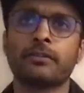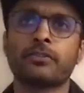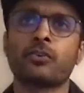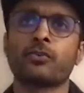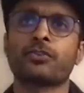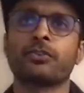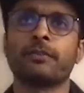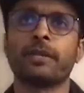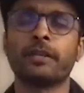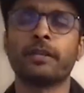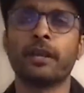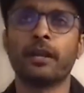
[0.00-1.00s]
on social
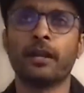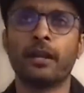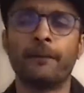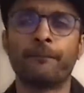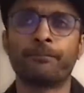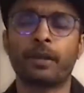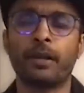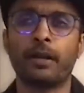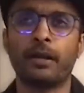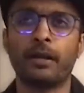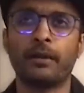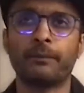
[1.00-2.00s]
media
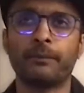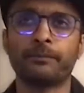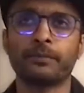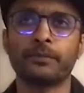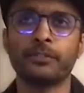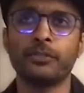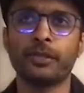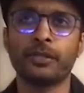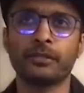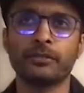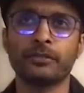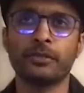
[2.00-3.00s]
um, you
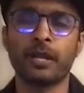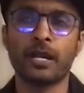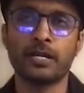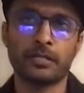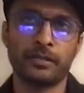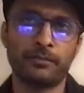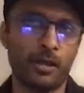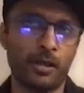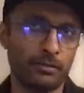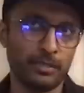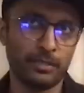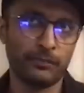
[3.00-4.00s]
you guys can
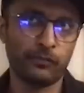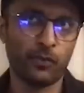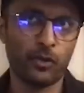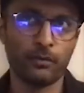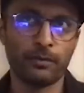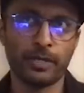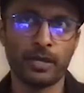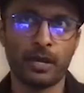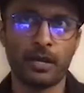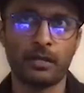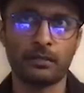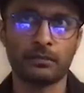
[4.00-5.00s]
probably follow me
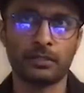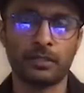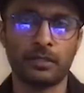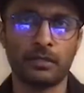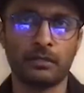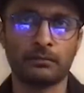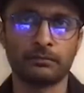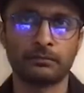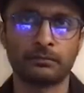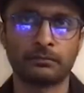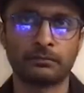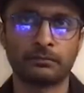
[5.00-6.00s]
on uh,
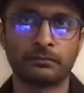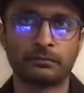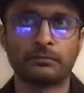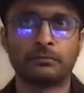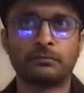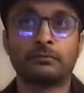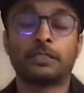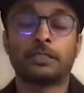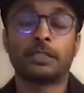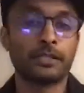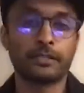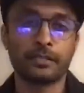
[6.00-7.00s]

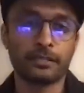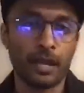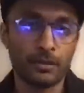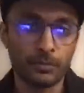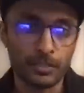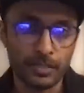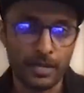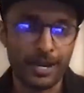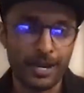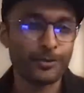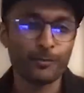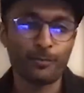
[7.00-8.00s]
linkedin i would say
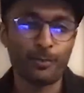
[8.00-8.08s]
i don't